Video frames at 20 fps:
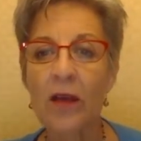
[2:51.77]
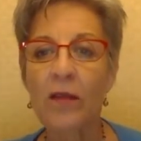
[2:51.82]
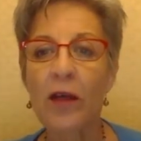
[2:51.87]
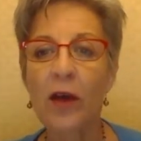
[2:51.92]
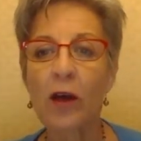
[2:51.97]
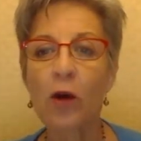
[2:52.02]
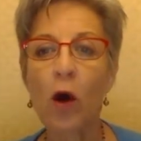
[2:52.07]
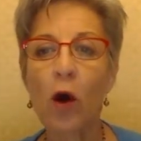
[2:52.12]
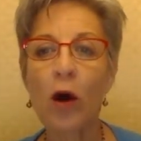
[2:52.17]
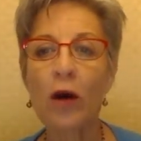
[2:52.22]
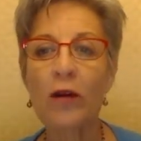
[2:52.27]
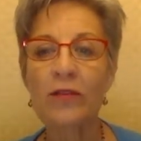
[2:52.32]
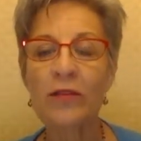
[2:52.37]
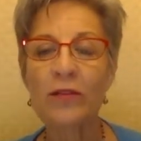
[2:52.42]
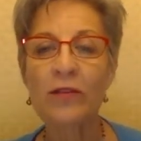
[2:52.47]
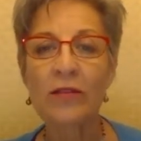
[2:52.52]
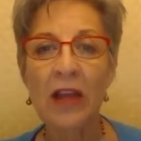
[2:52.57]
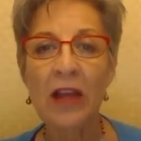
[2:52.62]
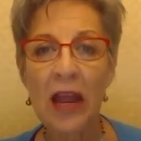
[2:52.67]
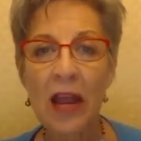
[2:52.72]
that cause
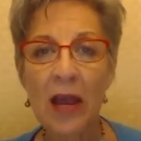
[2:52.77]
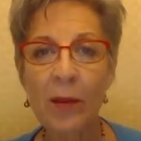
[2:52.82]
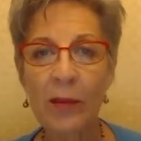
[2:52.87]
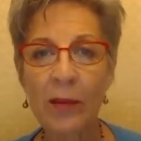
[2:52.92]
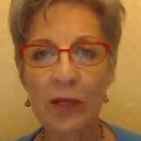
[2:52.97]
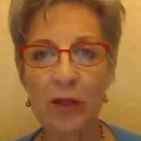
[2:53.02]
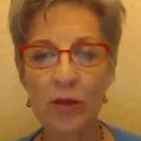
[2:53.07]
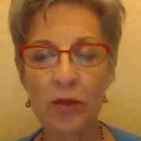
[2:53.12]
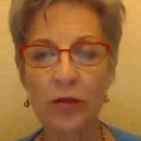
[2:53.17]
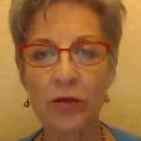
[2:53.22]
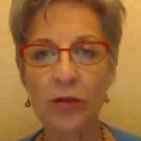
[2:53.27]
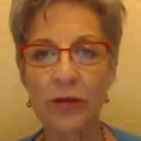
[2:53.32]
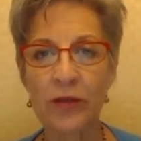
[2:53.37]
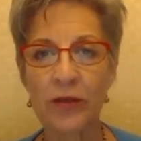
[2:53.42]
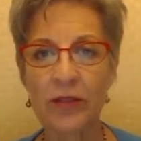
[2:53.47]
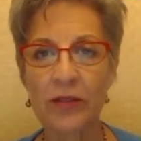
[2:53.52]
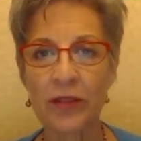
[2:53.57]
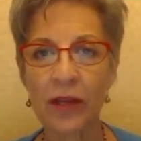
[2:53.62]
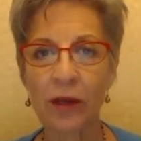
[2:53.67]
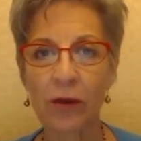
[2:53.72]
damage to the
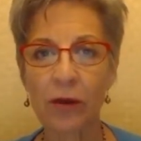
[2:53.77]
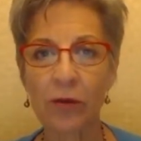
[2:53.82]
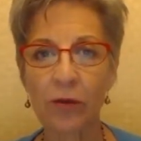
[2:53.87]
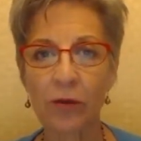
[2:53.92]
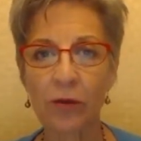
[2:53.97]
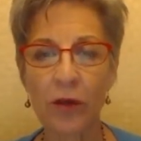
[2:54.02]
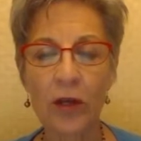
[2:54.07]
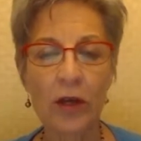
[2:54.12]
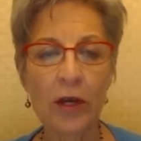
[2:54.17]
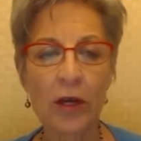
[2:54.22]
cells,